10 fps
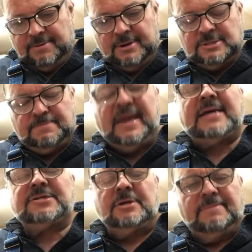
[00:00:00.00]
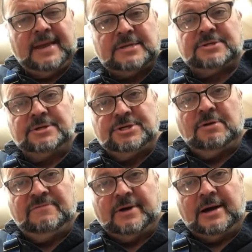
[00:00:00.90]
His Pastor
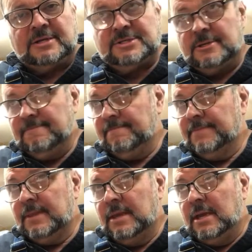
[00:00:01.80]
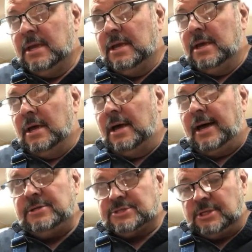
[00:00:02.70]
Joe Fox. I
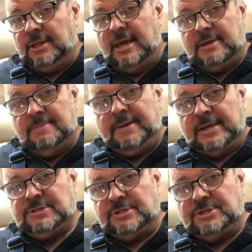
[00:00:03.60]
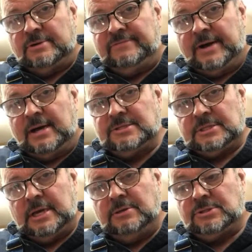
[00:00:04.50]
used to like Pastor Joe Fox, and
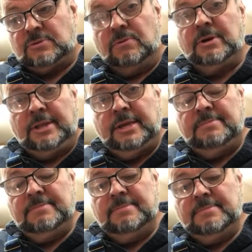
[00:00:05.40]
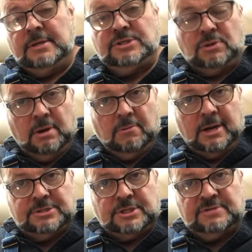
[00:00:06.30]
I used to really enjoy
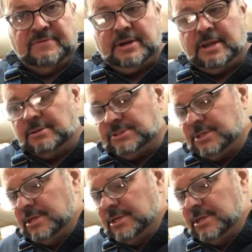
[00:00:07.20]
watching his videos.